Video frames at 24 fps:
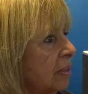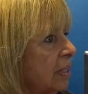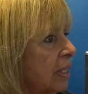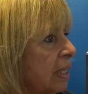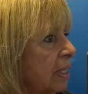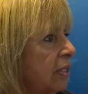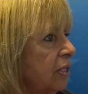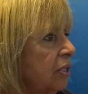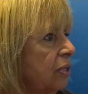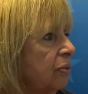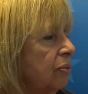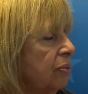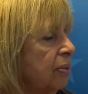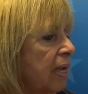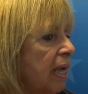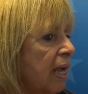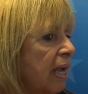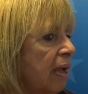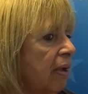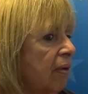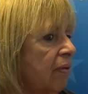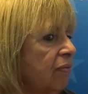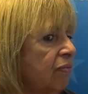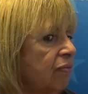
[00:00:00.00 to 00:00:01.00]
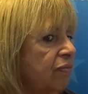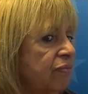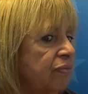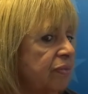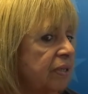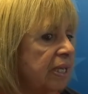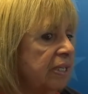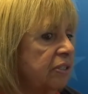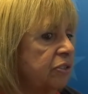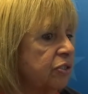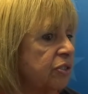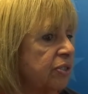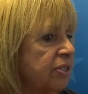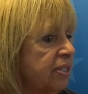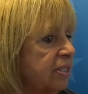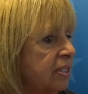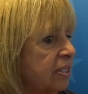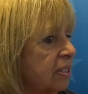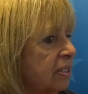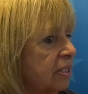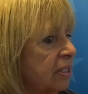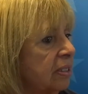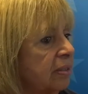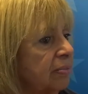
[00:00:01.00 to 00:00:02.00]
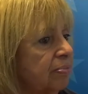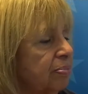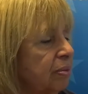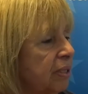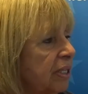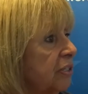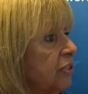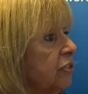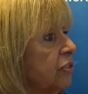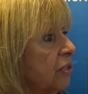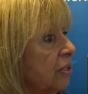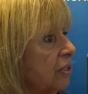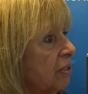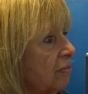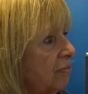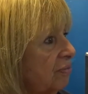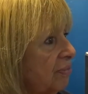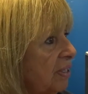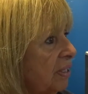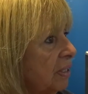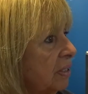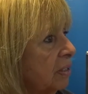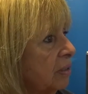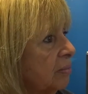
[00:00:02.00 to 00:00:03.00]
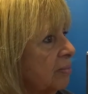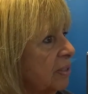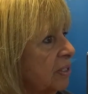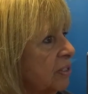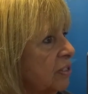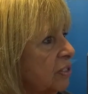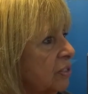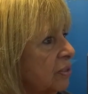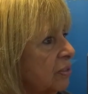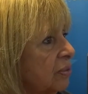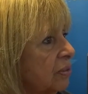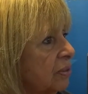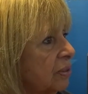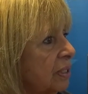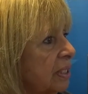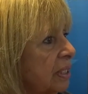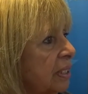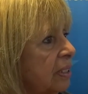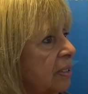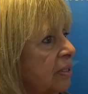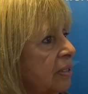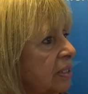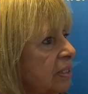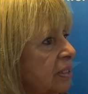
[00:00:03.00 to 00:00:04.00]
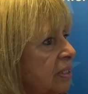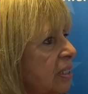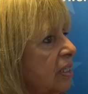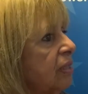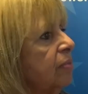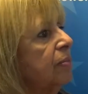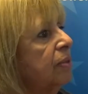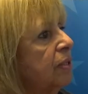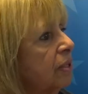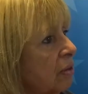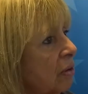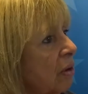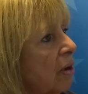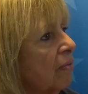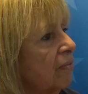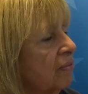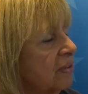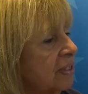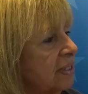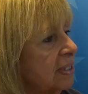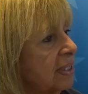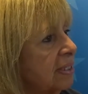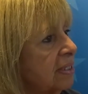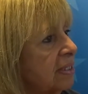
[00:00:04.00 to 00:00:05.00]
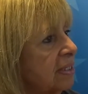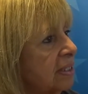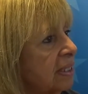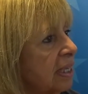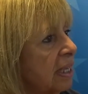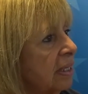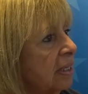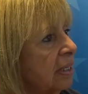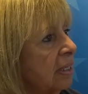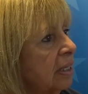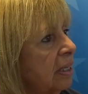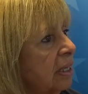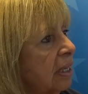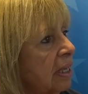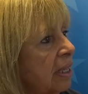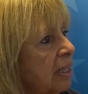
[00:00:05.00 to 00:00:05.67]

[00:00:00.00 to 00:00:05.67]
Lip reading: that you have, not just the players on the field, but certainly the team in the offices and